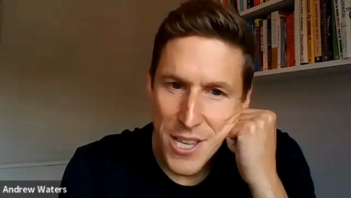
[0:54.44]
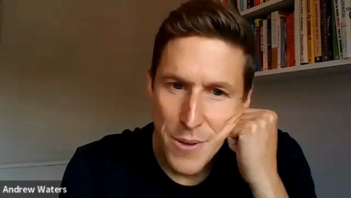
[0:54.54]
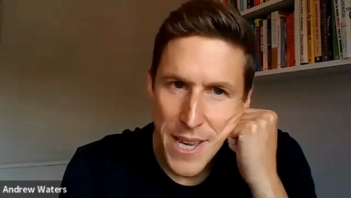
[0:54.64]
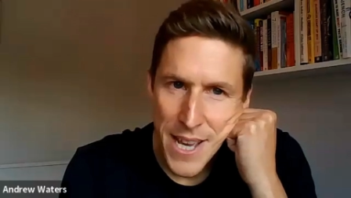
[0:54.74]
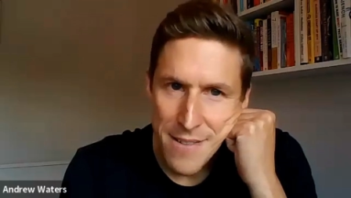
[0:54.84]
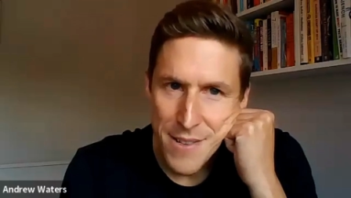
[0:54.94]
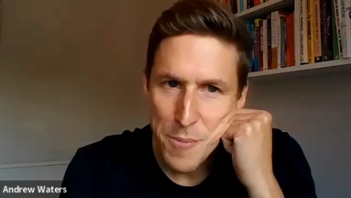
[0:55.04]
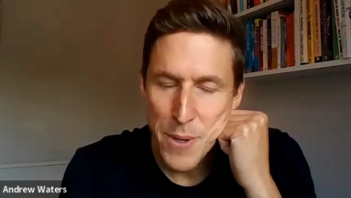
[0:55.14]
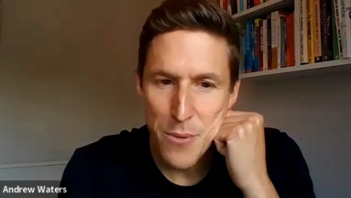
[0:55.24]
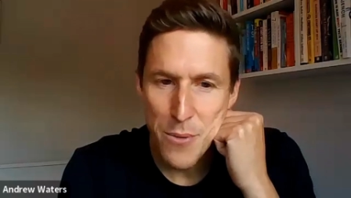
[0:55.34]
to see you again.
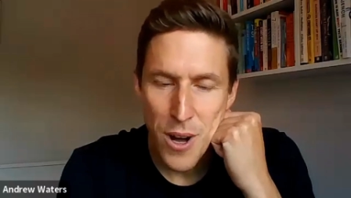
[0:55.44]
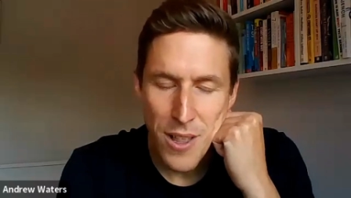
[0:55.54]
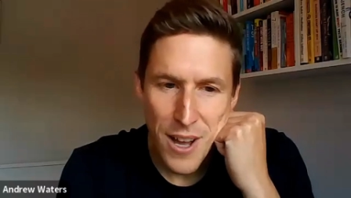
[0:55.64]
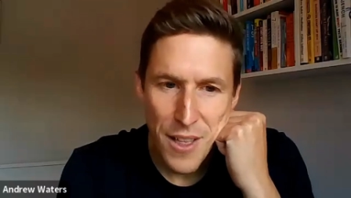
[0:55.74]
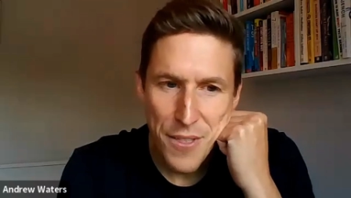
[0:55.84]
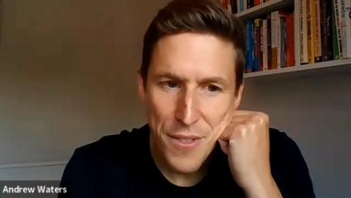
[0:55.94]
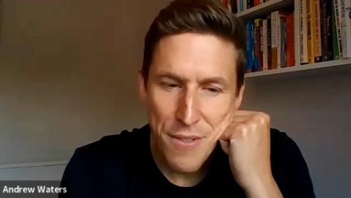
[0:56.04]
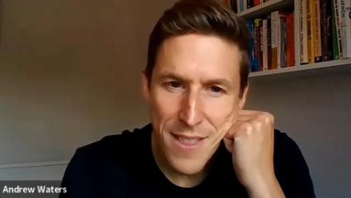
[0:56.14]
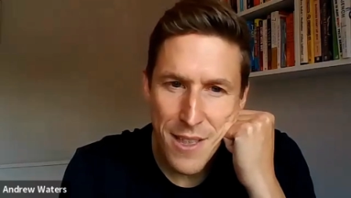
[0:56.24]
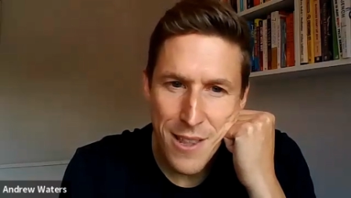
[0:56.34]
It's been a while. I
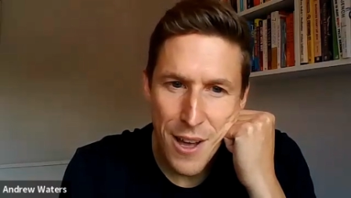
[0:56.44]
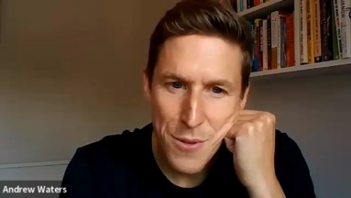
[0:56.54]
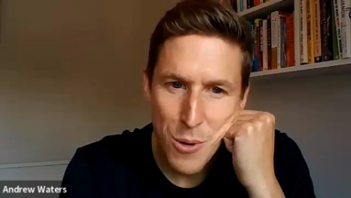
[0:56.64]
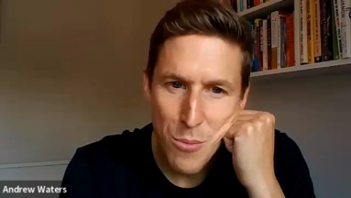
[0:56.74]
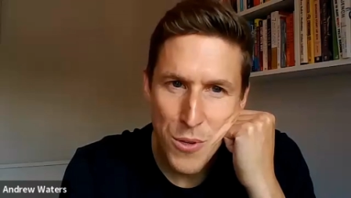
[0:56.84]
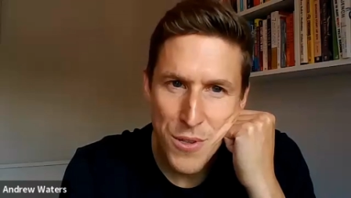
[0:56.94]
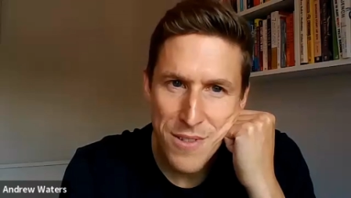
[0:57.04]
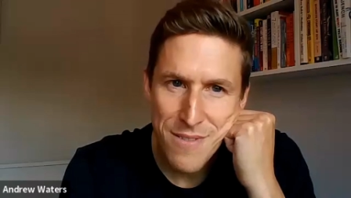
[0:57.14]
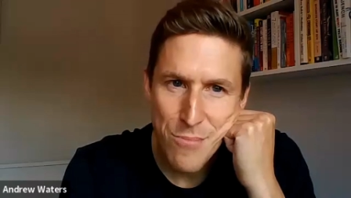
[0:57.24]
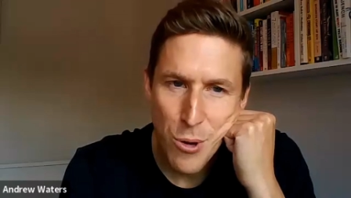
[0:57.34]
think the last one
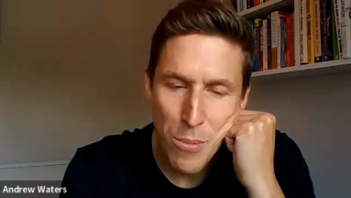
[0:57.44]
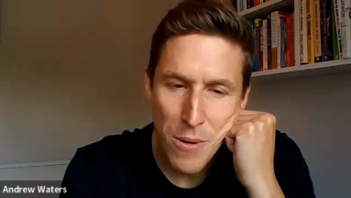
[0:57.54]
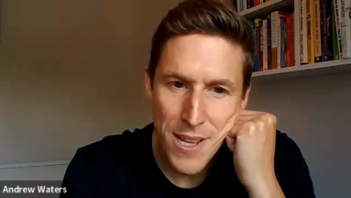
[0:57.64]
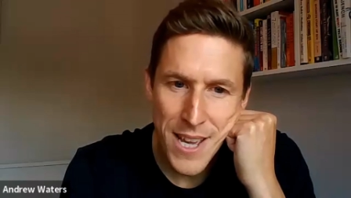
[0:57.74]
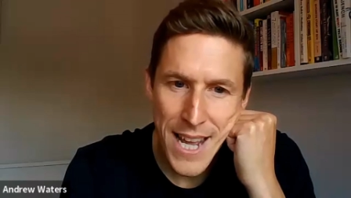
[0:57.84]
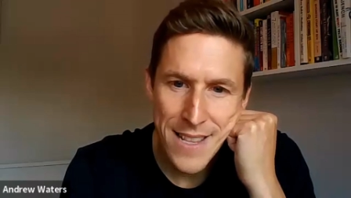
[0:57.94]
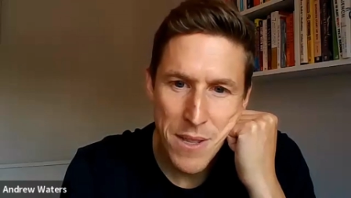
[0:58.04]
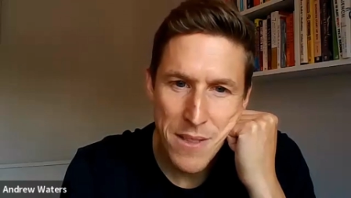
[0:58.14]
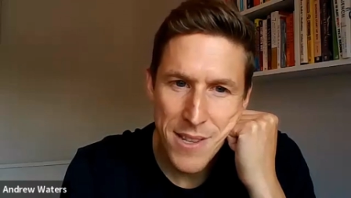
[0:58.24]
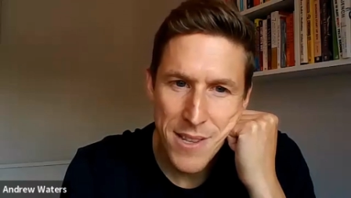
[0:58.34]
was probably
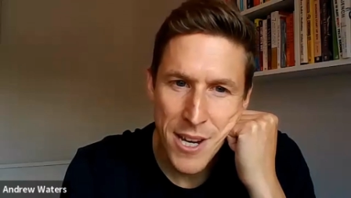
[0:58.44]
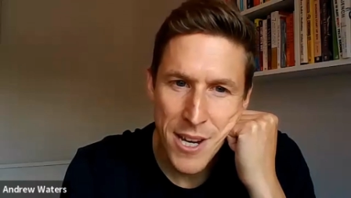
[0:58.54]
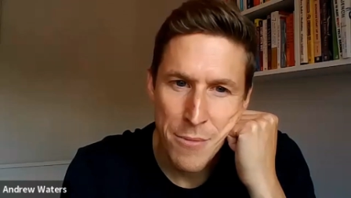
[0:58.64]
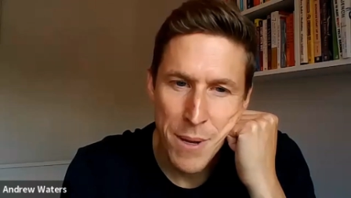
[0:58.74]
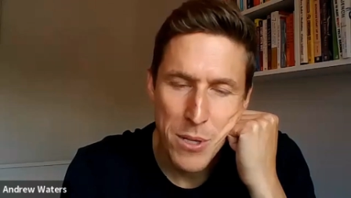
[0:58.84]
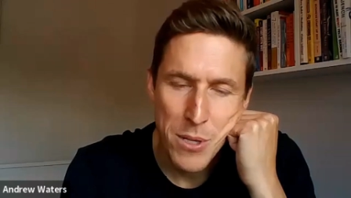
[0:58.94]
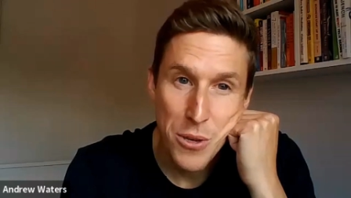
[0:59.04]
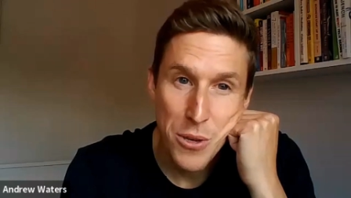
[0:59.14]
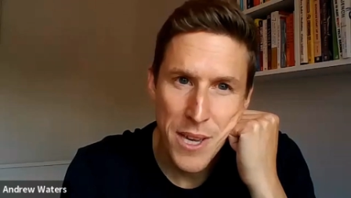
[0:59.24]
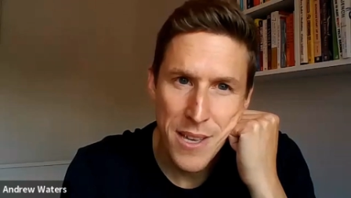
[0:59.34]
18 months ago, maybe
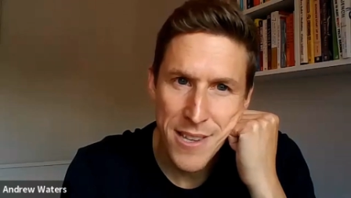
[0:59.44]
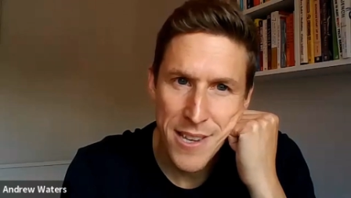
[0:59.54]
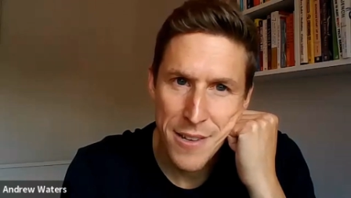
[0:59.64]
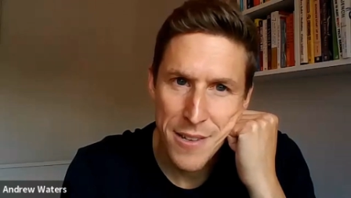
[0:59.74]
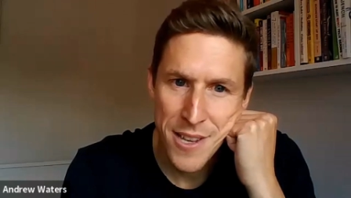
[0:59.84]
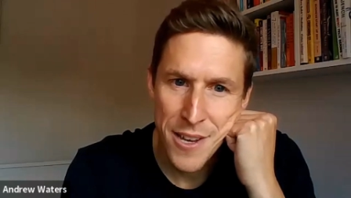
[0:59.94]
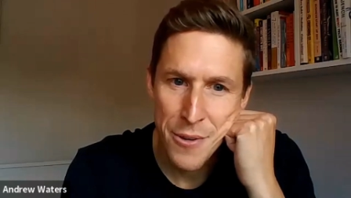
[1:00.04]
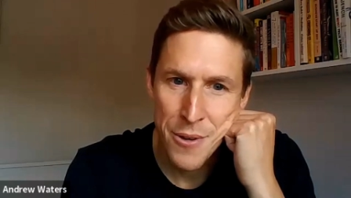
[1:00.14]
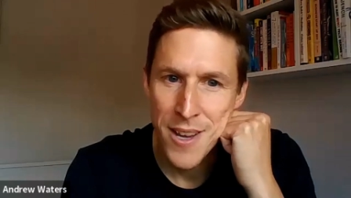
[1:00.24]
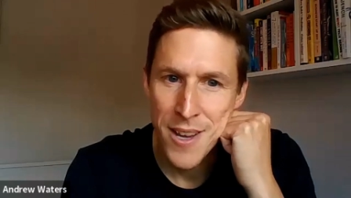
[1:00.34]
2 years ago.
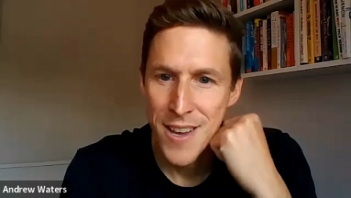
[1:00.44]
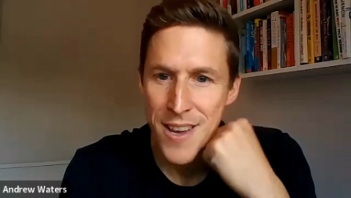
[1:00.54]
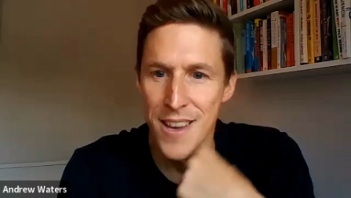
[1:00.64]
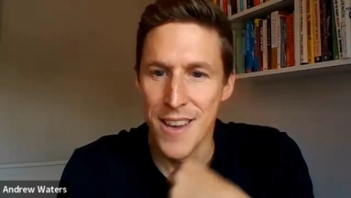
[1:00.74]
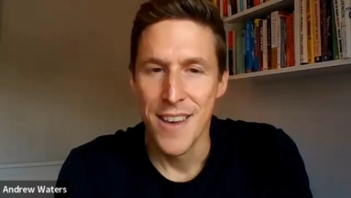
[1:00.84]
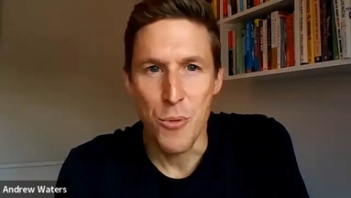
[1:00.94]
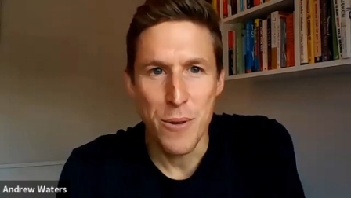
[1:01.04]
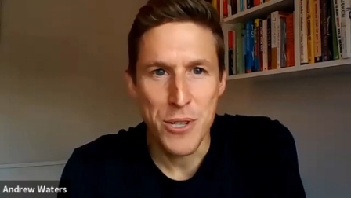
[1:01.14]
So the